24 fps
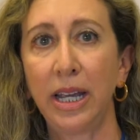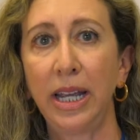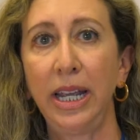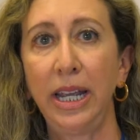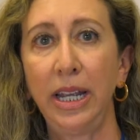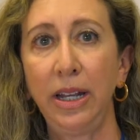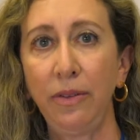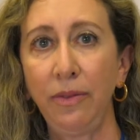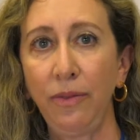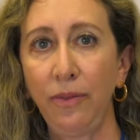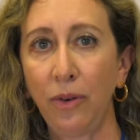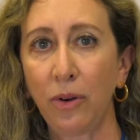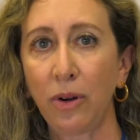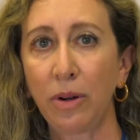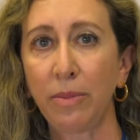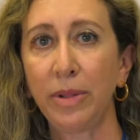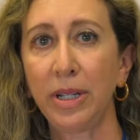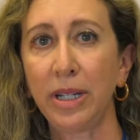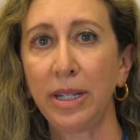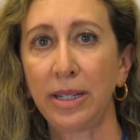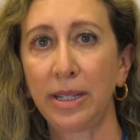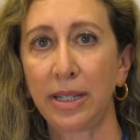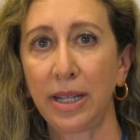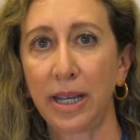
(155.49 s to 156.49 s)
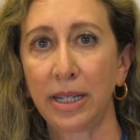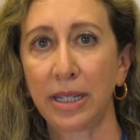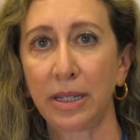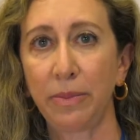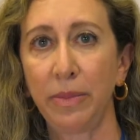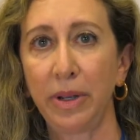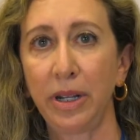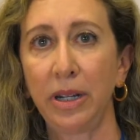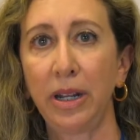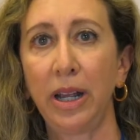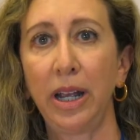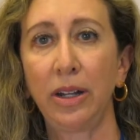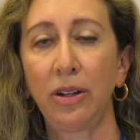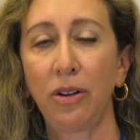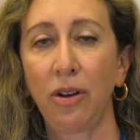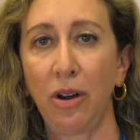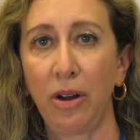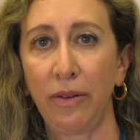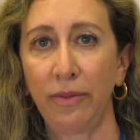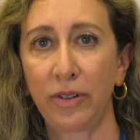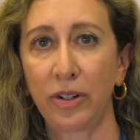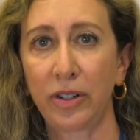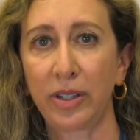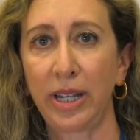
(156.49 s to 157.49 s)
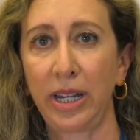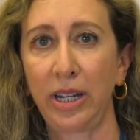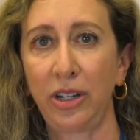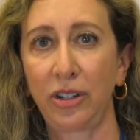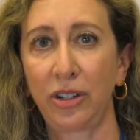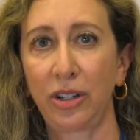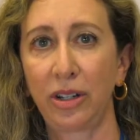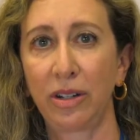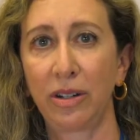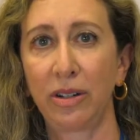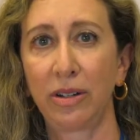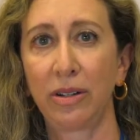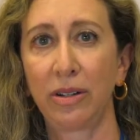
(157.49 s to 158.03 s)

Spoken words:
informal assessment, and conversation.